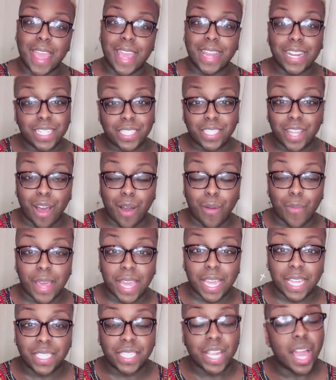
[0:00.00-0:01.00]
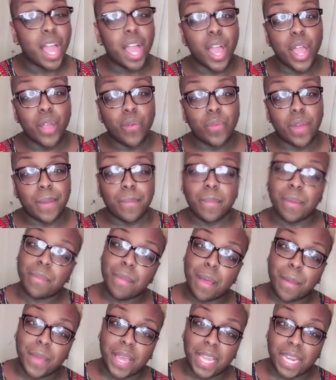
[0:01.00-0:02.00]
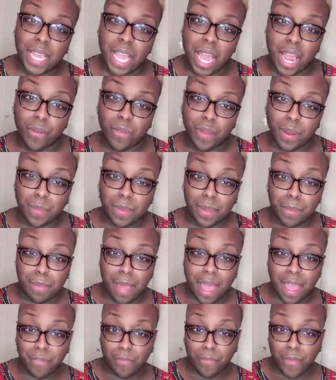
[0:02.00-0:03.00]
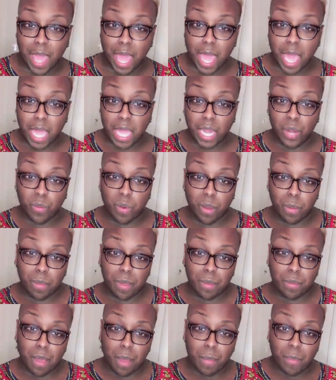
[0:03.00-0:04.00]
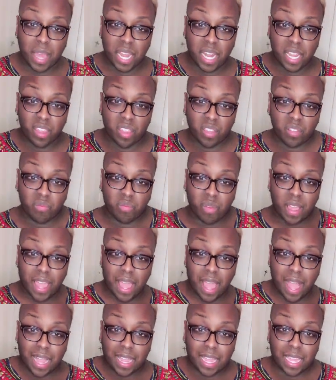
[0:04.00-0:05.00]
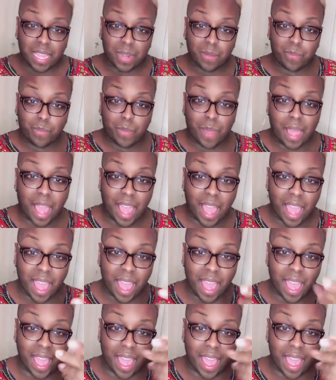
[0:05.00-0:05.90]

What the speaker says: And as always, run me my money, I run me my fade, run me my money the way I get paid.